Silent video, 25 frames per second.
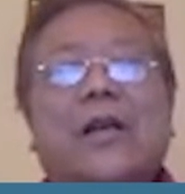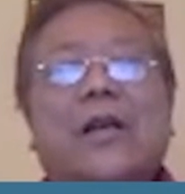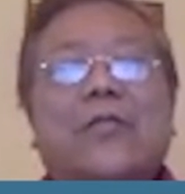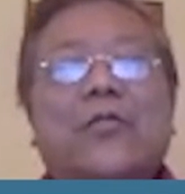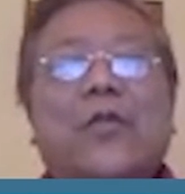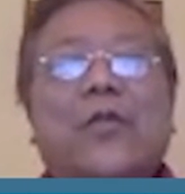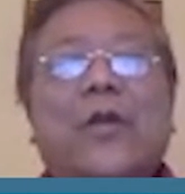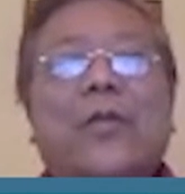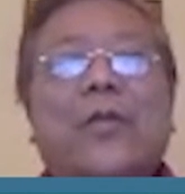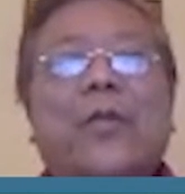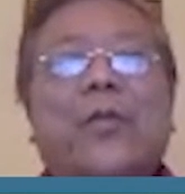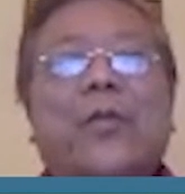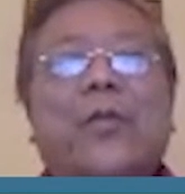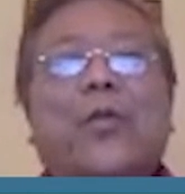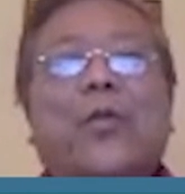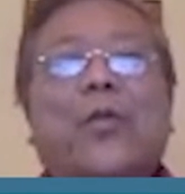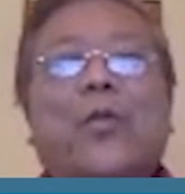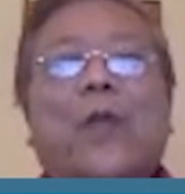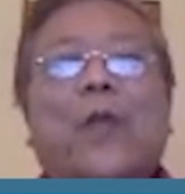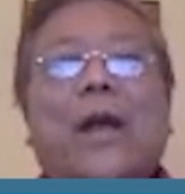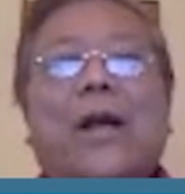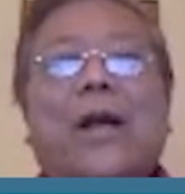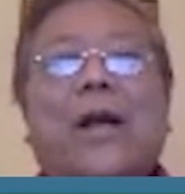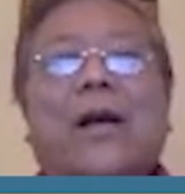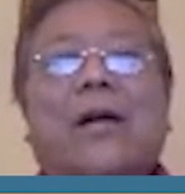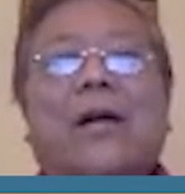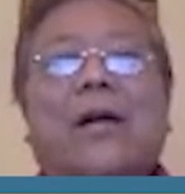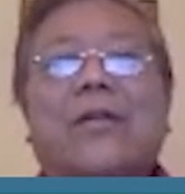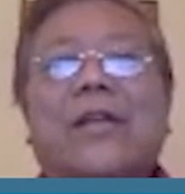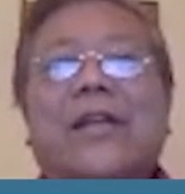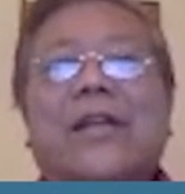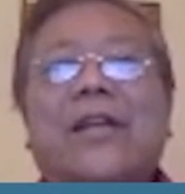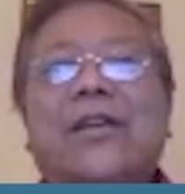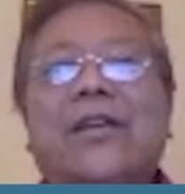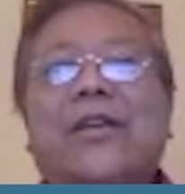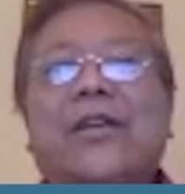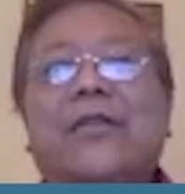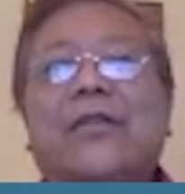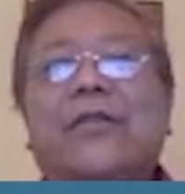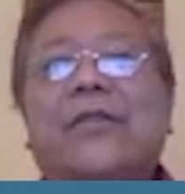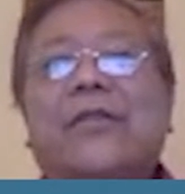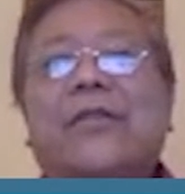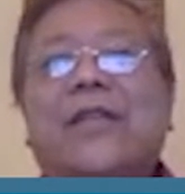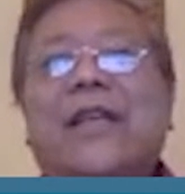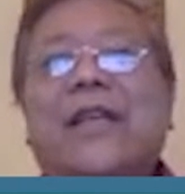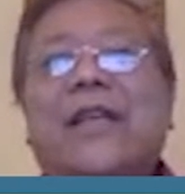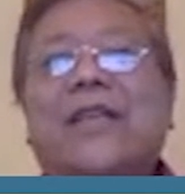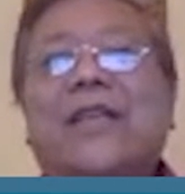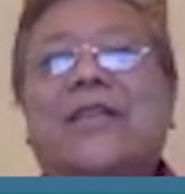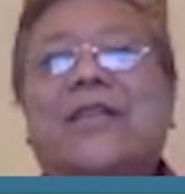reprogram induced
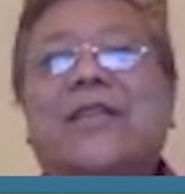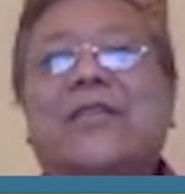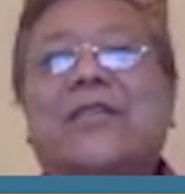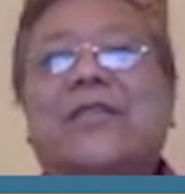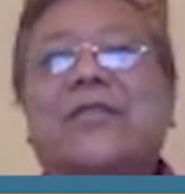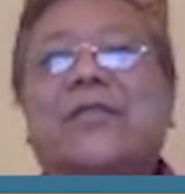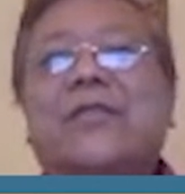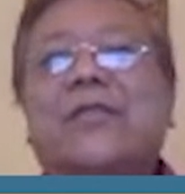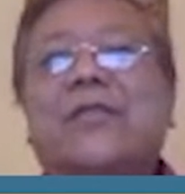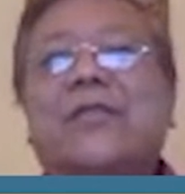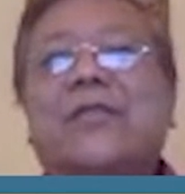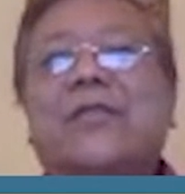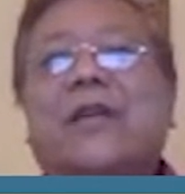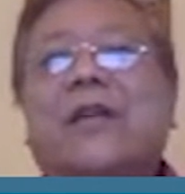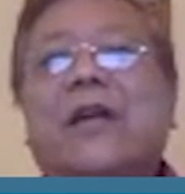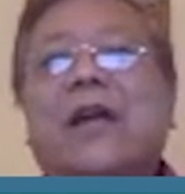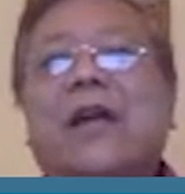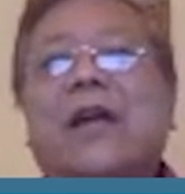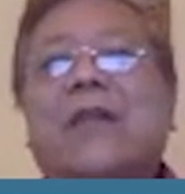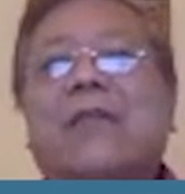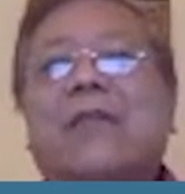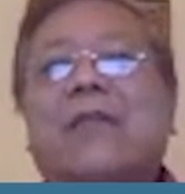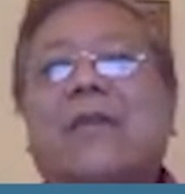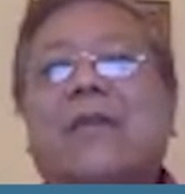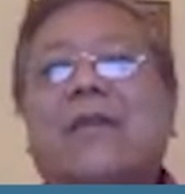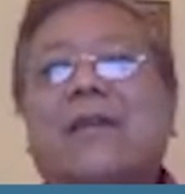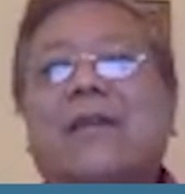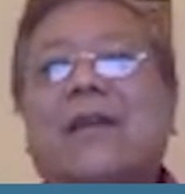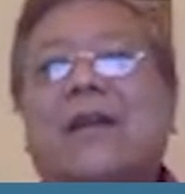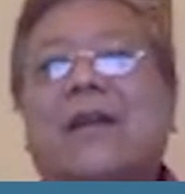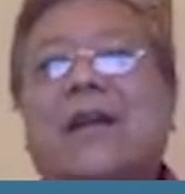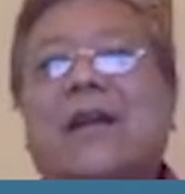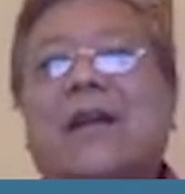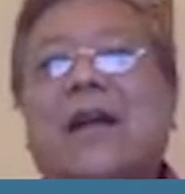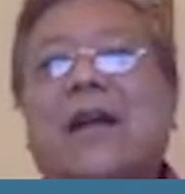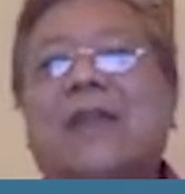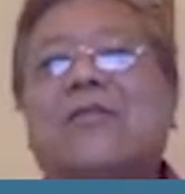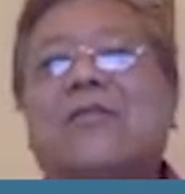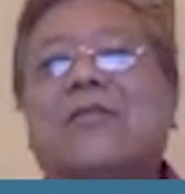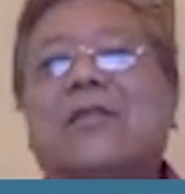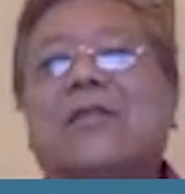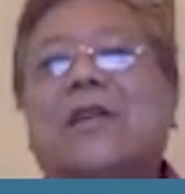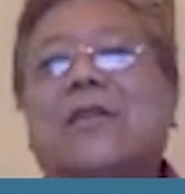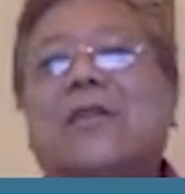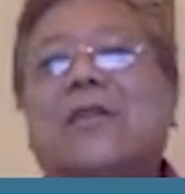in situ cell cancer cell